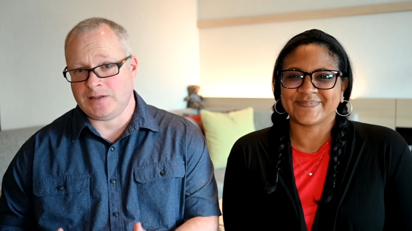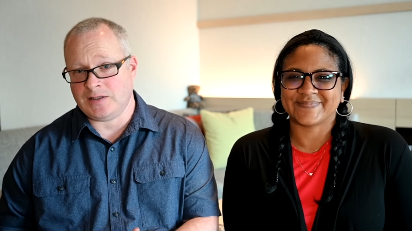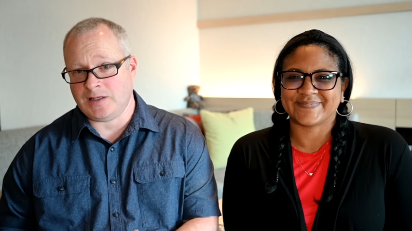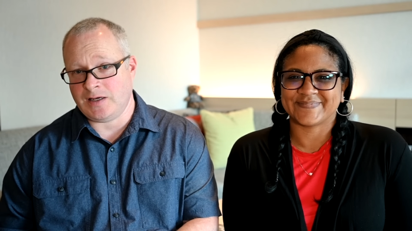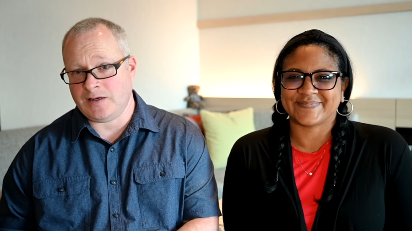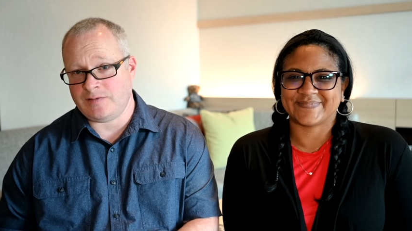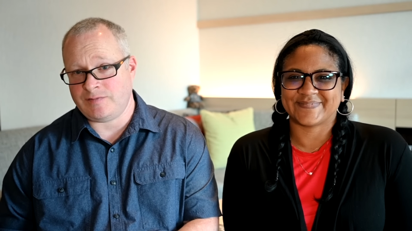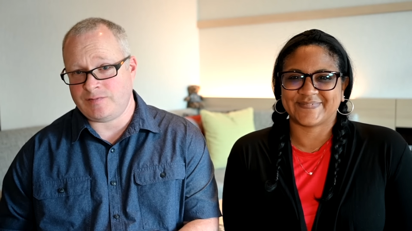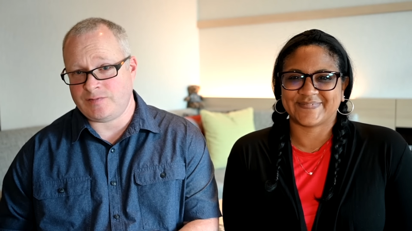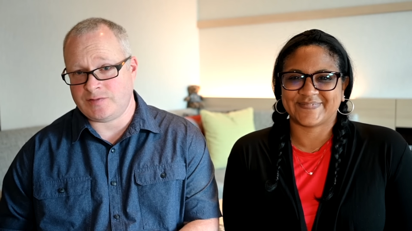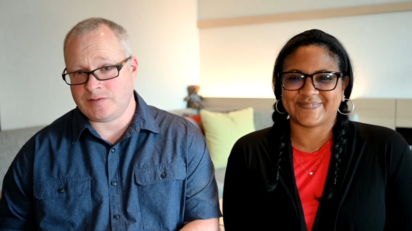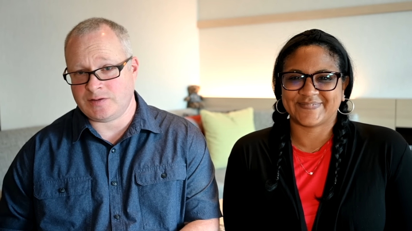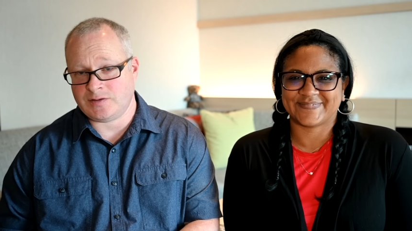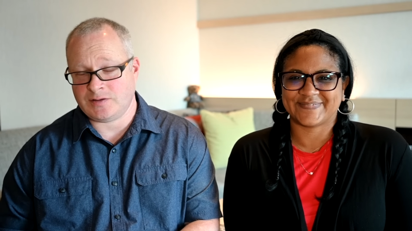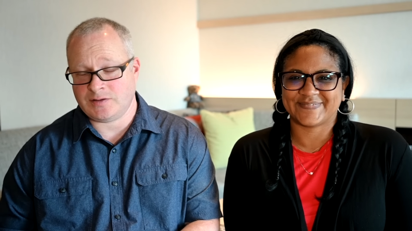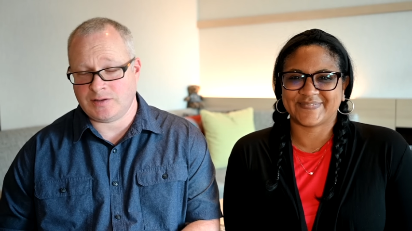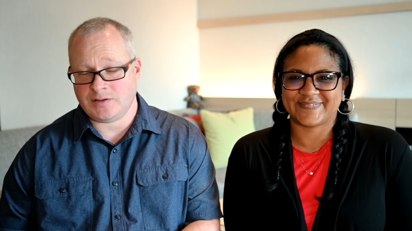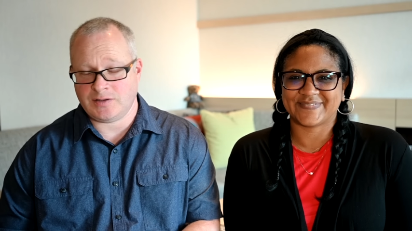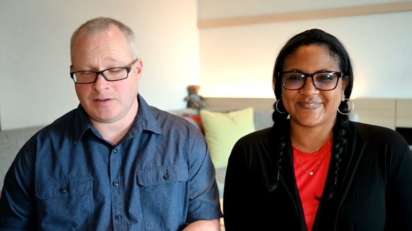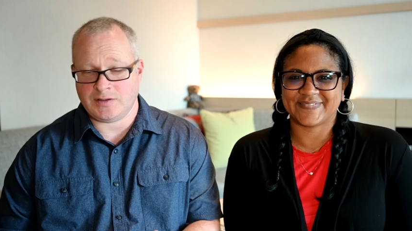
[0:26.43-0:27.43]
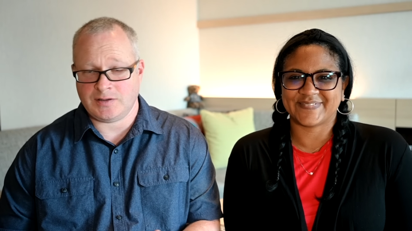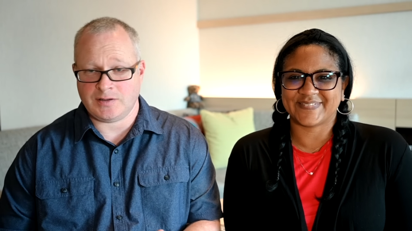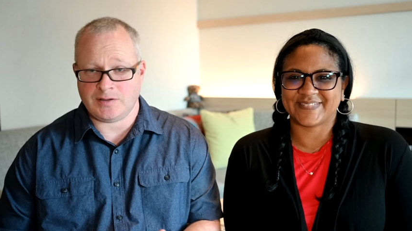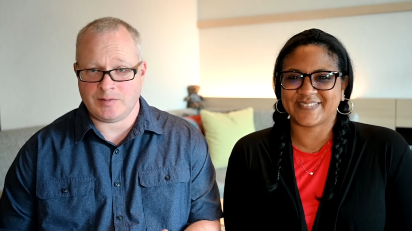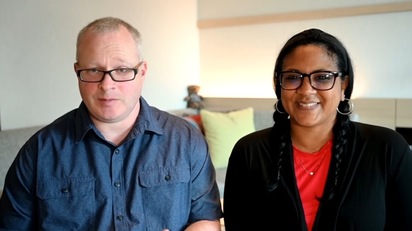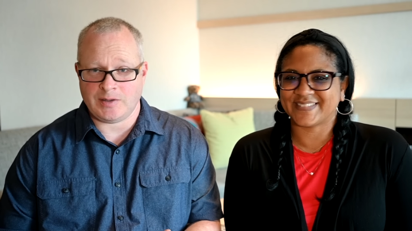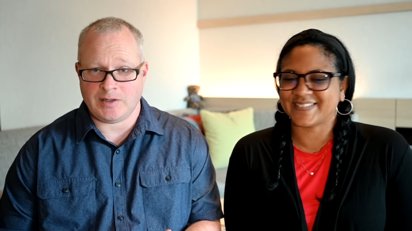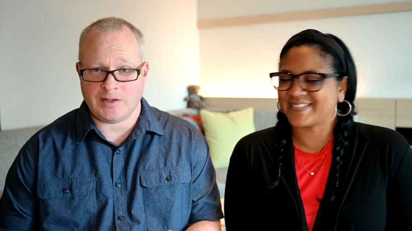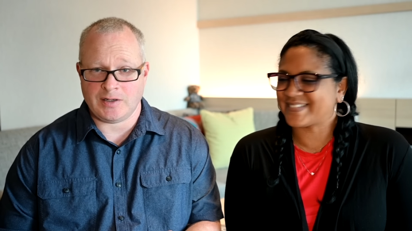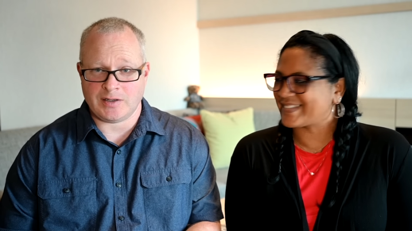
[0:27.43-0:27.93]
Speaker 1: left uh,
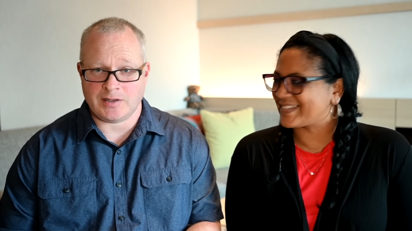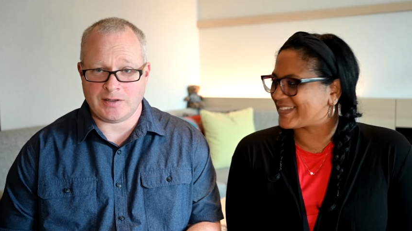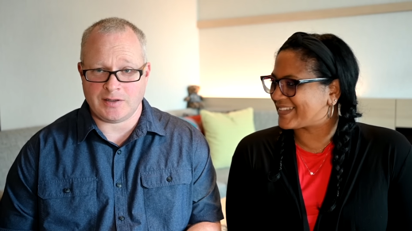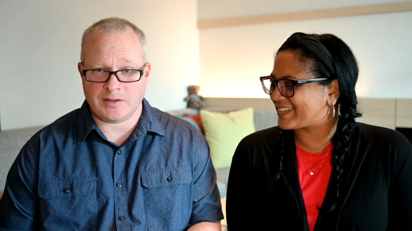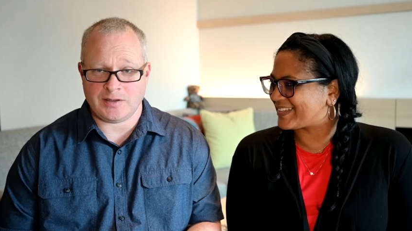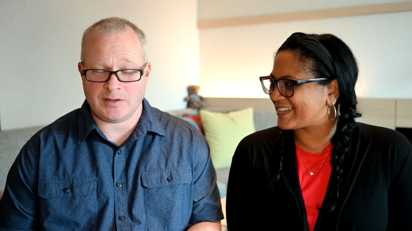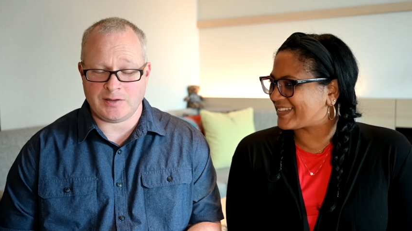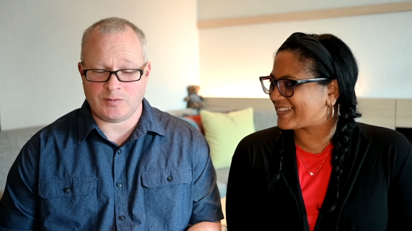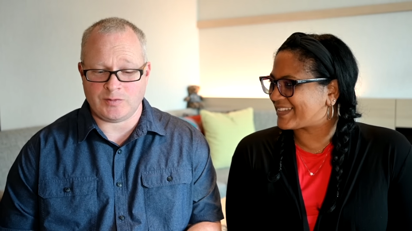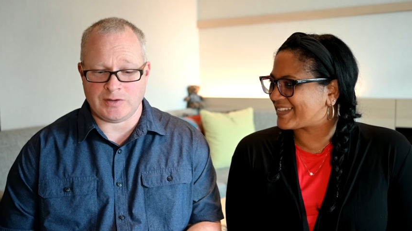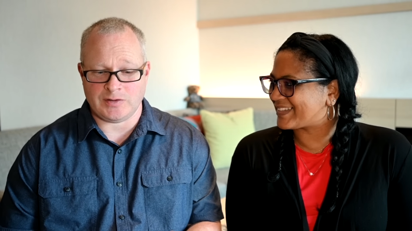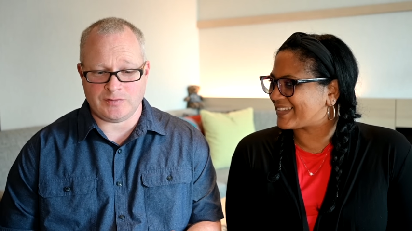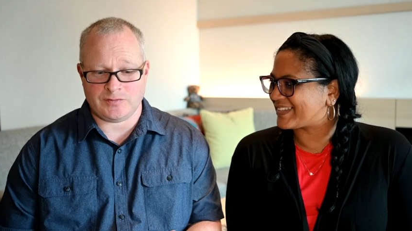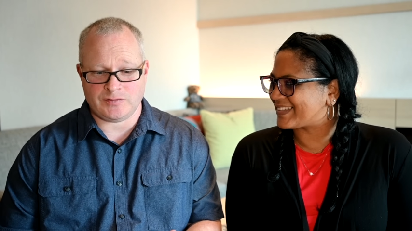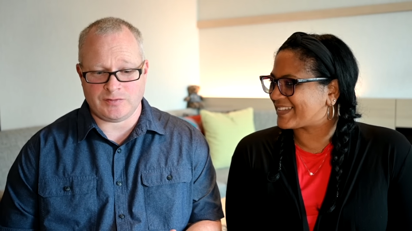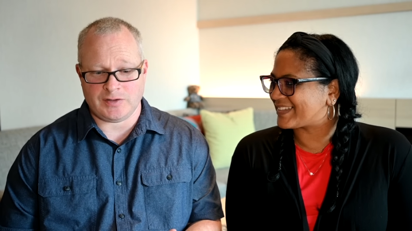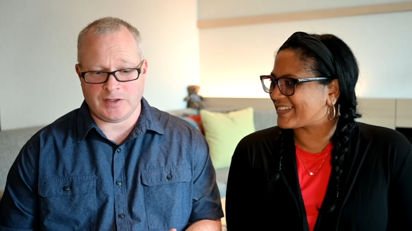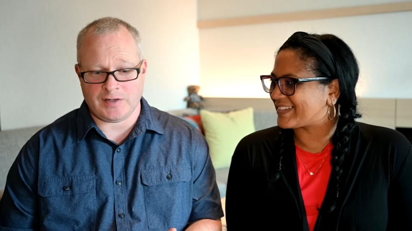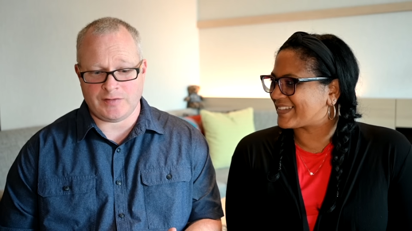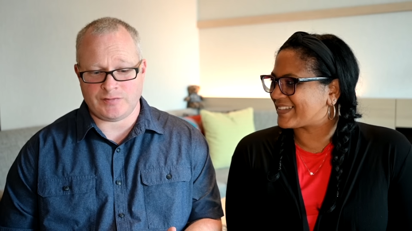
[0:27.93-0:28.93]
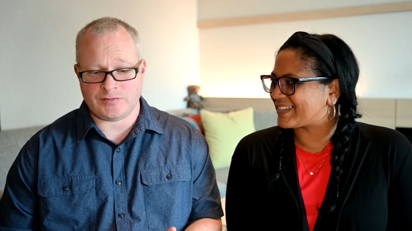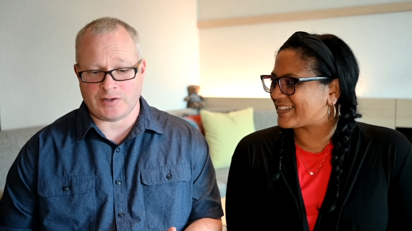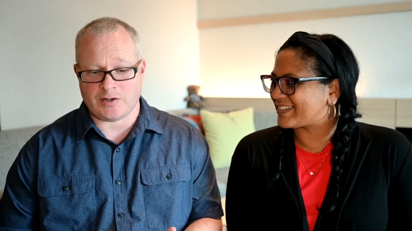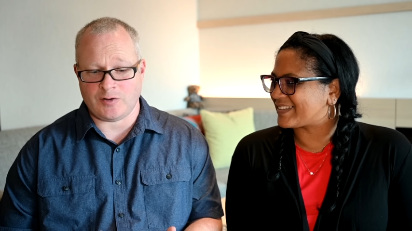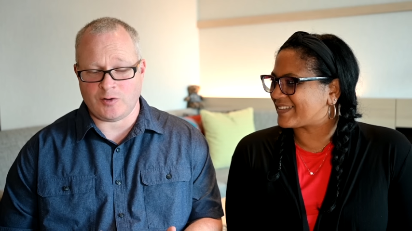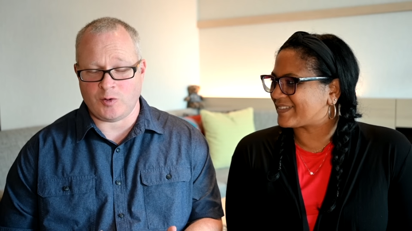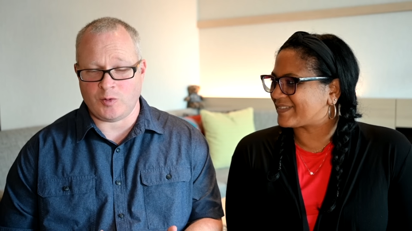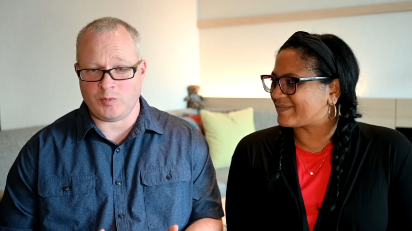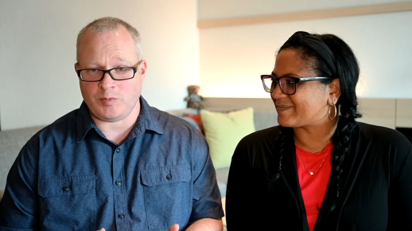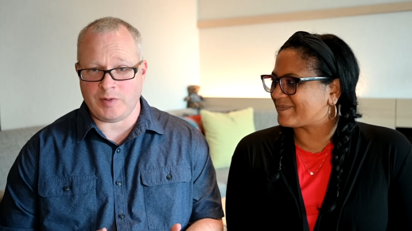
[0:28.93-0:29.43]
America, we've left our
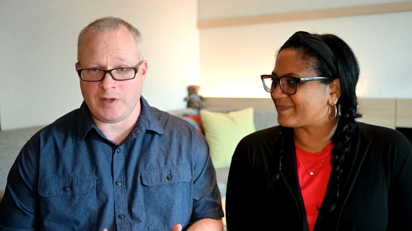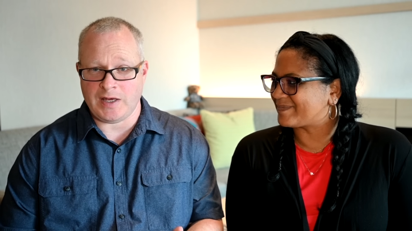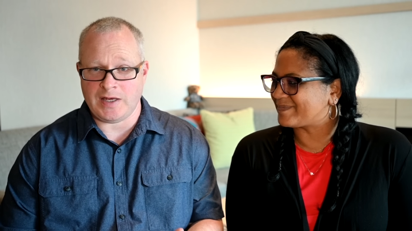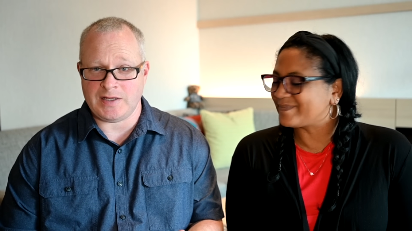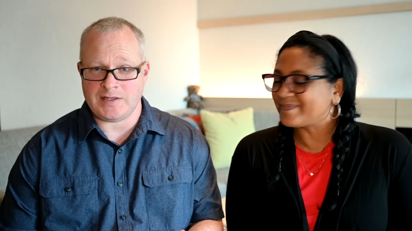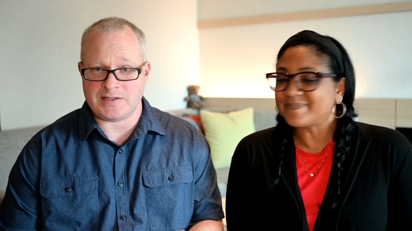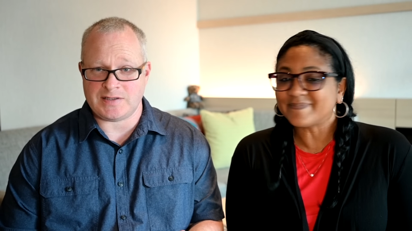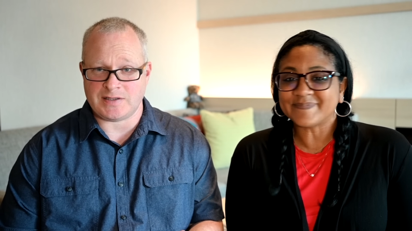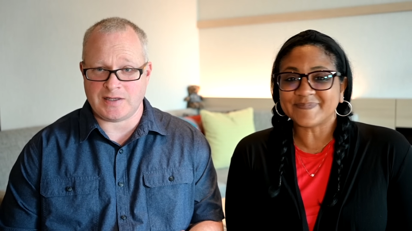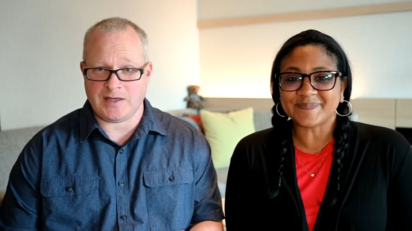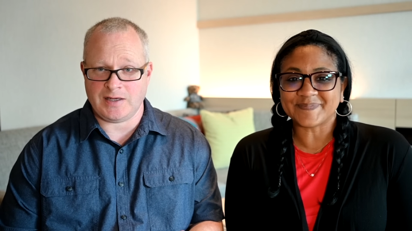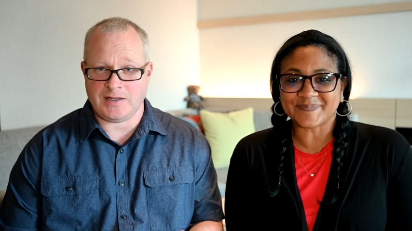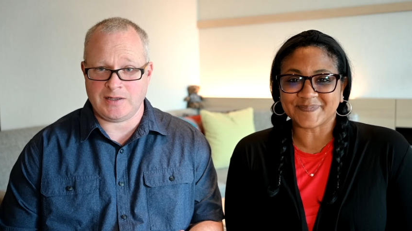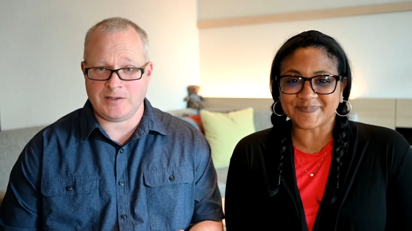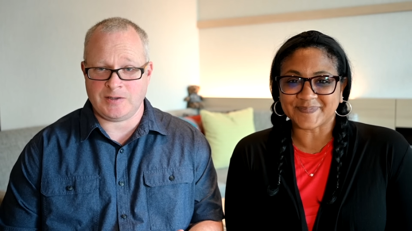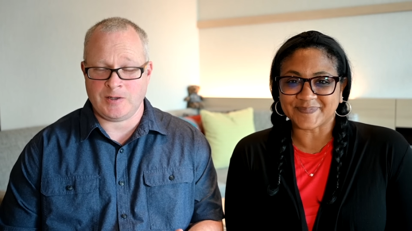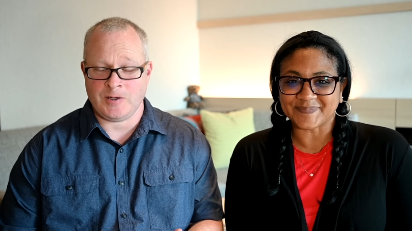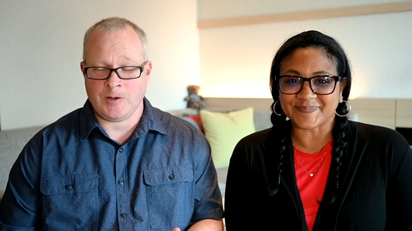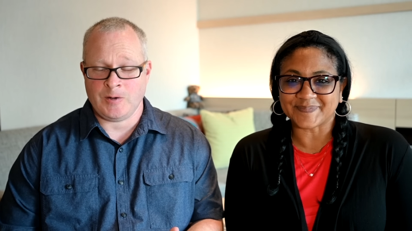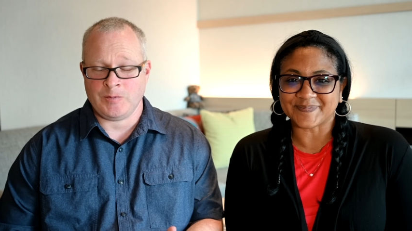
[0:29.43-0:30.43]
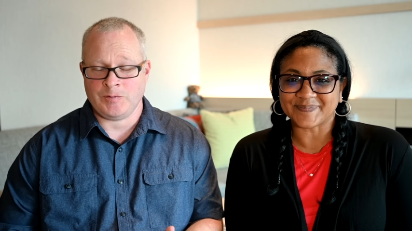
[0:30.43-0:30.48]
home base, and